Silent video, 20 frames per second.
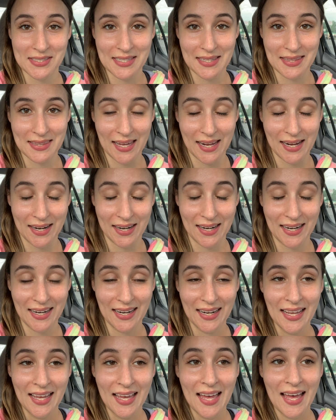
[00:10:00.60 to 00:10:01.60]
in there,
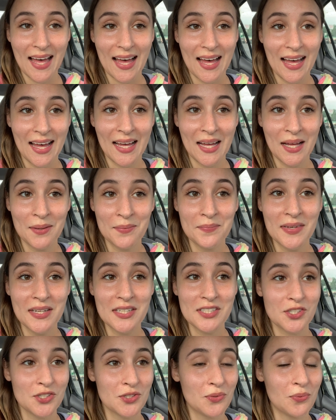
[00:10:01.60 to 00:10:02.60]

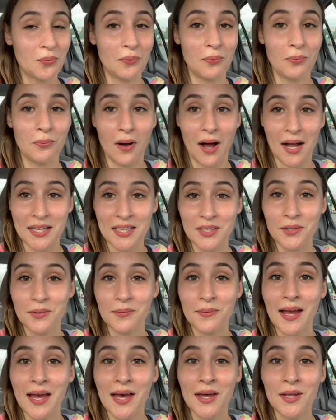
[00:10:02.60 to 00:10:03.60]
just walking
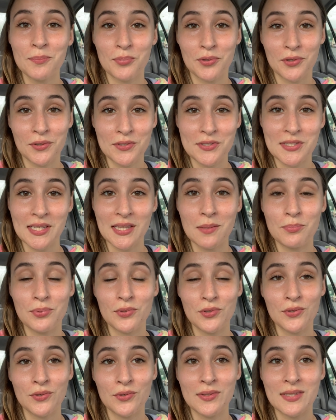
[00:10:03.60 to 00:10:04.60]
around, perusing the
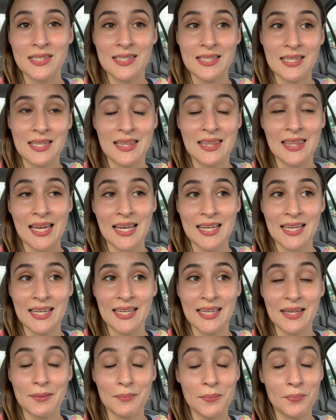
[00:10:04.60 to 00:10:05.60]
booths.
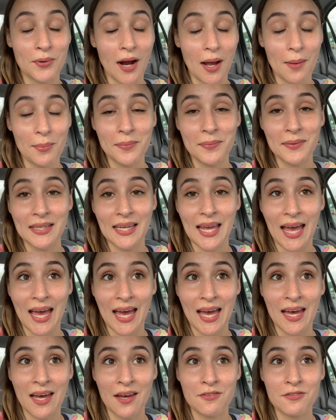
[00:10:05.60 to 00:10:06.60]
They probably
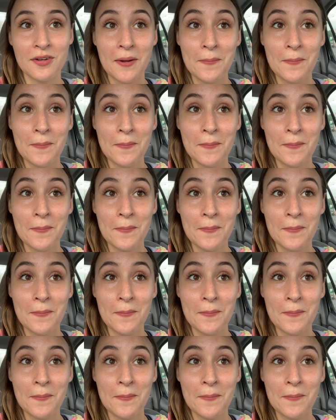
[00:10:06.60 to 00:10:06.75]
have